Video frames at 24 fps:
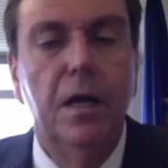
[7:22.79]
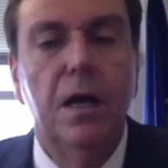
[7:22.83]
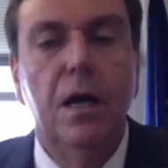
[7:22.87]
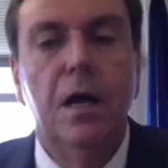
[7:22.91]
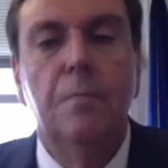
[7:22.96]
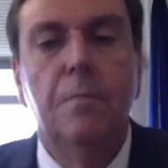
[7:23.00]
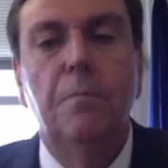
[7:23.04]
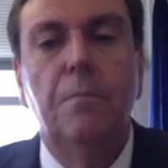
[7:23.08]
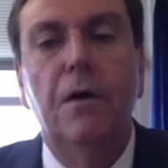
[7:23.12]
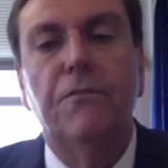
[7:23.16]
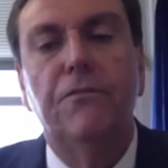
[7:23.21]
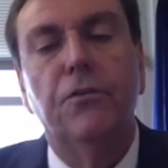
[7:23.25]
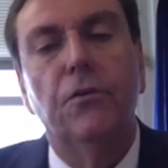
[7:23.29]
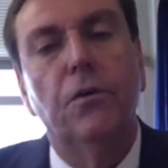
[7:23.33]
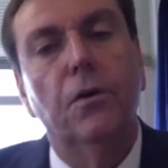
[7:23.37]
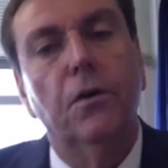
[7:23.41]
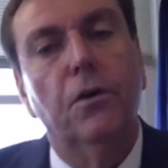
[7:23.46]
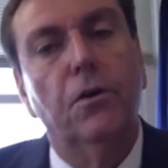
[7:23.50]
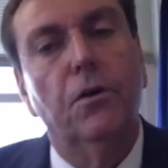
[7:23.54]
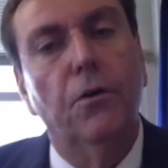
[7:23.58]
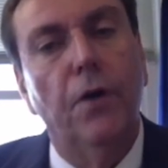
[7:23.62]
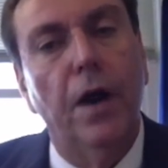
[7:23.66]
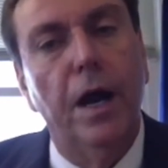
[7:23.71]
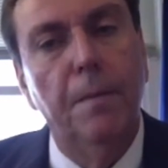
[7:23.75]
But for a
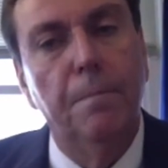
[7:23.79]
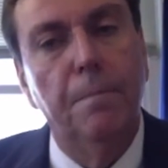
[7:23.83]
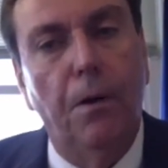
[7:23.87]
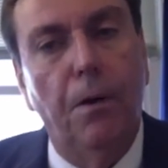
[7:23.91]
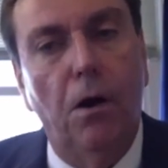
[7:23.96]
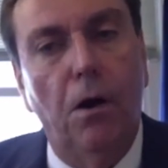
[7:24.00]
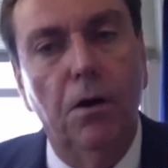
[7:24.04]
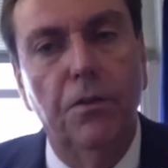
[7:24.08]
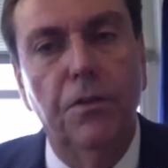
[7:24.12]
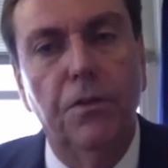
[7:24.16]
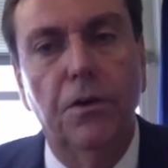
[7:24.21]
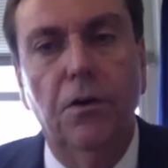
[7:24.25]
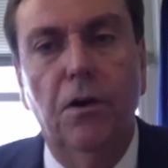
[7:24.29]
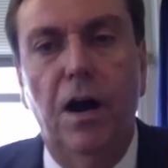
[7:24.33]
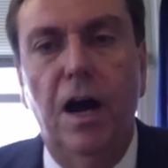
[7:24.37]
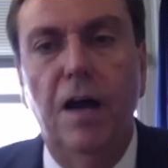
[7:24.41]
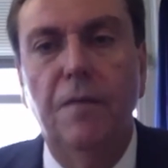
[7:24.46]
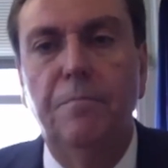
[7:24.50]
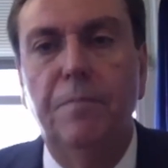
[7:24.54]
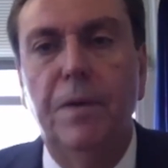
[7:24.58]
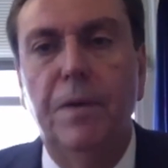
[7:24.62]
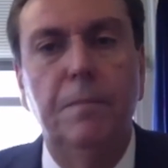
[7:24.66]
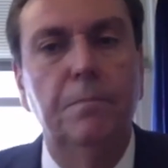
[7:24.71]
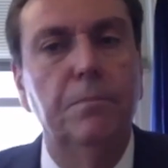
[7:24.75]
great part of their
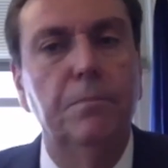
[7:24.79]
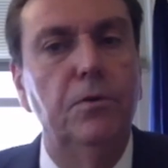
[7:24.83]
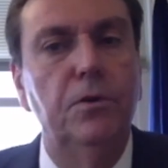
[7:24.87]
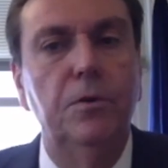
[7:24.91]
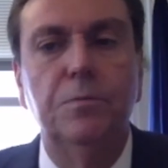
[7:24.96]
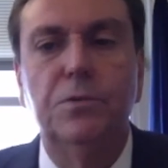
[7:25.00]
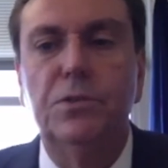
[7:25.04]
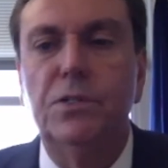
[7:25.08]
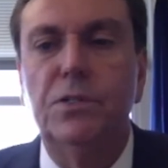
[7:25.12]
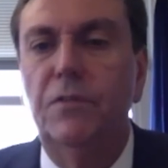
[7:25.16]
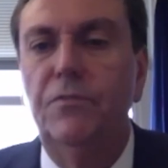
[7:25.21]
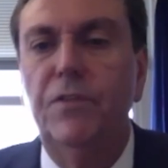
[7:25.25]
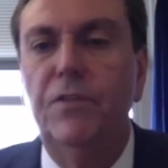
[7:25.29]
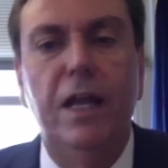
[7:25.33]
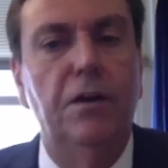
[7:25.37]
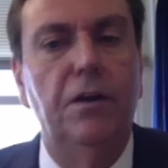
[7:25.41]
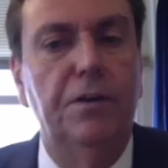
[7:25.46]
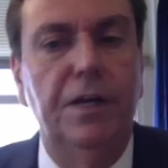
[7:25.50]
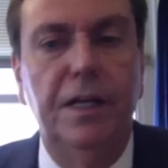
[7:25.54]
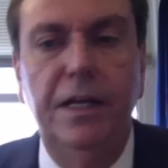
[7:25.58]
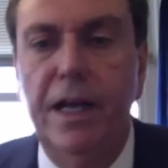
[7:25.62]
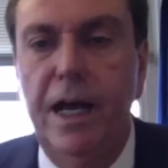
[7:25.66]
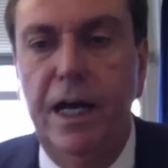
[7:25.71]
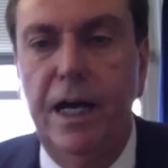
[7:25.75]
life, Ben Bloom said they
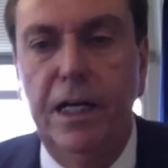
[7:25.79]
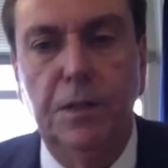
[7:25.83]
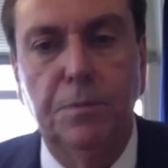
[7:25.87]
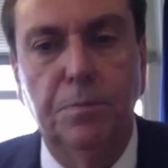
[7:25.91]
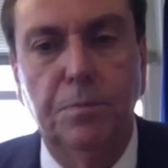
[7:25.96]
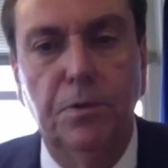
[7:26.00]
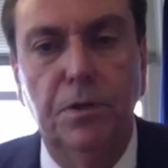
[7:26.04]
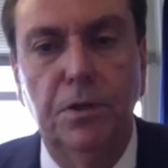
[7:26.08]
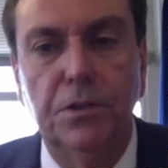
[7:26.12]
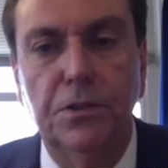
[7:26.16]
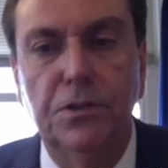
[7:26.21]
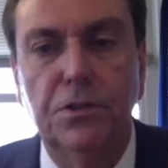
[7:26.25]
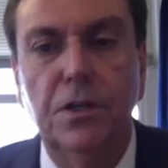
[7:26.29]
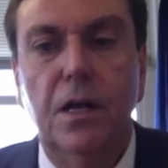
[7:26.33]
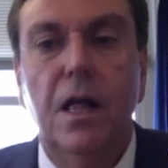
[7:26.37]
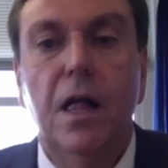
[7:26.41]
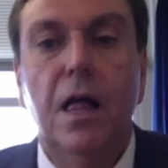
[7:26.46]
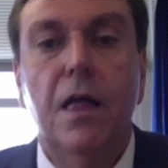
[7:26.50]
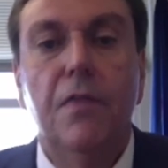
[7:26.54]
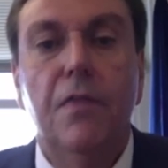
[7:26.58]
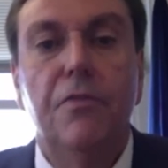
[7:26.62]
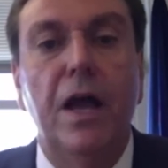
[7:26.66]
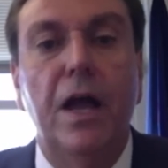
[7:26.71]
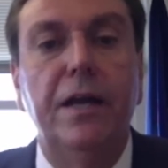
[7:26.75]
don't need experts.
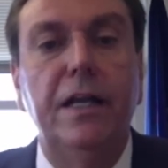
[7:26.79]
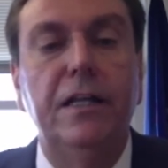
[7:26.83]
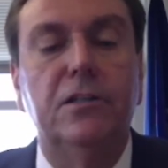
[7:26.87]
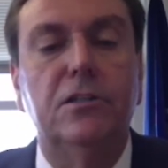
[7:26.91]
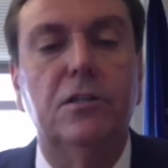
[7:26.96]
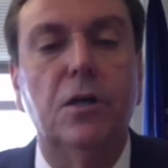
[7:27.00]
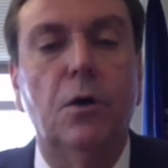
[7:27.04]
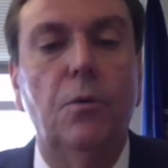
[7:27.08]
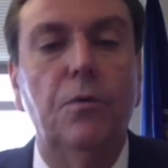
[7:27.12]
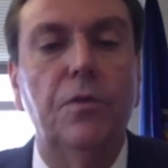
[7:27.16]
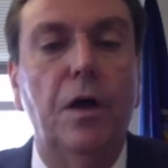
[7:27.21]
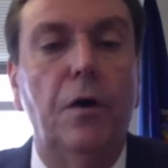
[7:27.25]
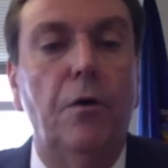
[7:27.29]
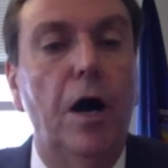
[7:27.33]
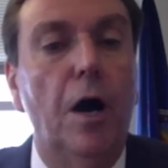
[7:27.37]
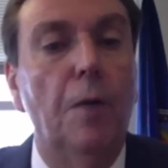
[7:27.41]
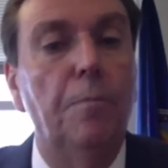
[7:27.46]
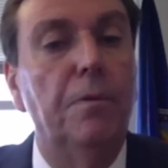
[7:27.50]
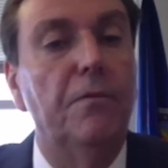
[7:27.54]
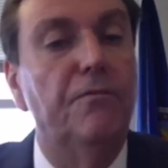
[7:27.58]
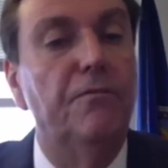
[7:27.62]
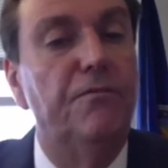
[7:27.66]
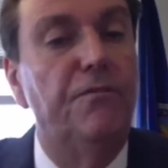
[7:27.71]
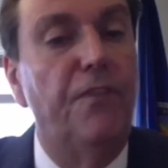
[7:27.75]
They need someone that will help
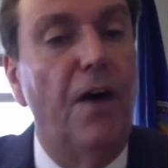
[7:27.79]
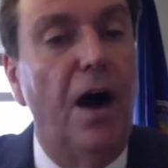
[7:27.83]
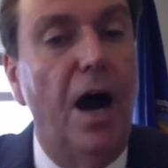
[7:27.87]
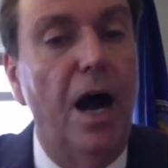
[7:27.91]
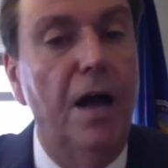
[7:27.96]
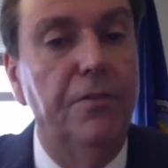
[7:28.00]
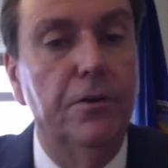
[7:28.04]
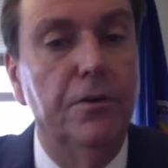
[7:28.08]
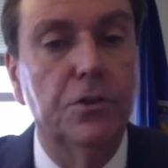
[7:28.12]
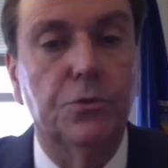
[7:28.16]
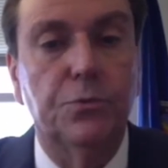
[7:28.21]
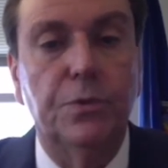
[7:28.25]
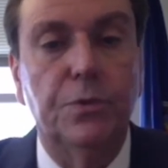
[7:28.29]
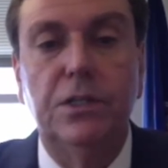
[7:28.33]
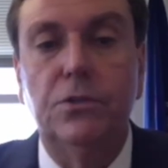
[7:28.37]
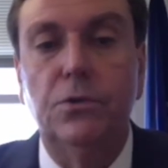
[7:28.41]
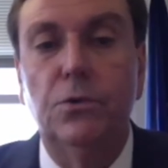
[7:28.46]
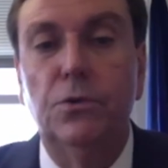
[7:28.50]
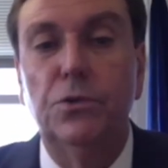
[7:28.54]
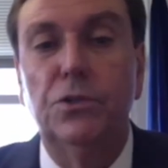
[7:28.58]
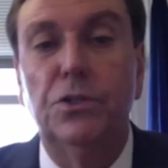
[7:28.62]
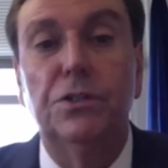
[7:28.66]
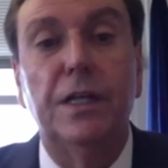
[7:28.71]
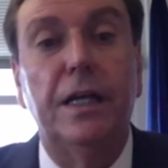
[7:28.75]
them find those
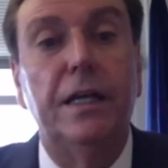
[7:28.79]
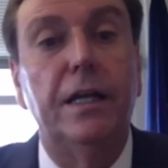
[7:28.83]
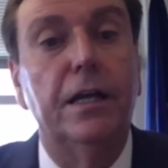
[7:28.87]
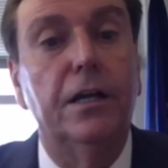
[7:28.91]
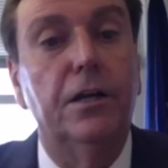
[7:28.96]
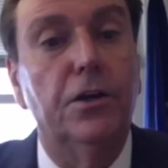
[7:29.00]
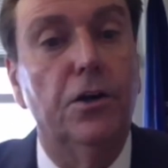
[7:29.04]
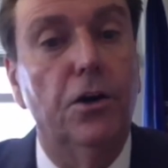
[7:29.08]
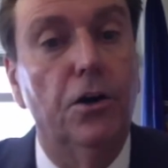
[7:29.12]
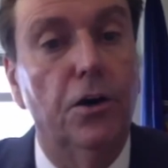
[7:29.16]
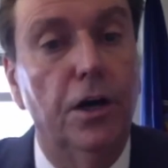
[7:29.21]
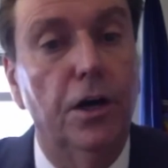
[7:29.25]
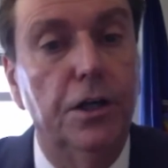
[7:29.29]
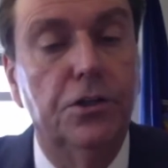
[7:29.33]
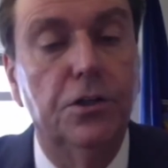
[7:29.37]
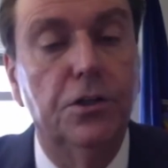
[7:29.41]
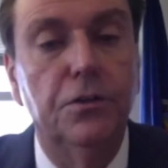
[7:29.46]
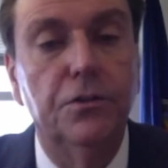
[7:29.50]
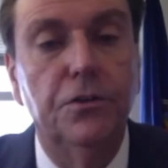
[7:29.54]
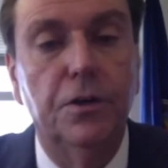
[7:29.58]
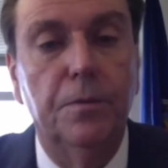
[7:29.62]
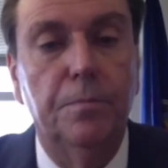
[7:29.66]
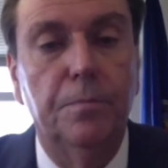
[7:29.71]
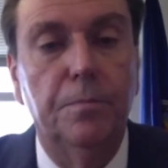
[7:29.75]
resources and encourage
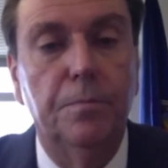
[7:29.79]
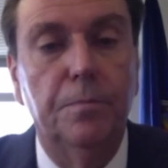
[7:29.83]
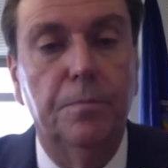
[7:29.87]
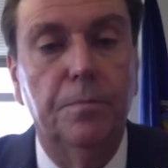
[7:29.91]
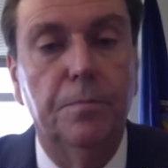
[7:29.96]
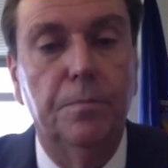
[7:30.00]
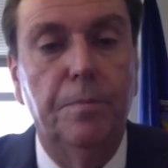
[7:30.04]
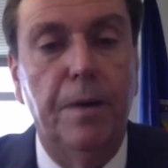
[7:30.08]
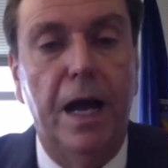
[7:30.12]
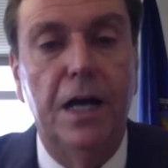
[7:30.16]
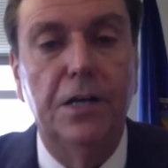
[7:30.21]
their passion.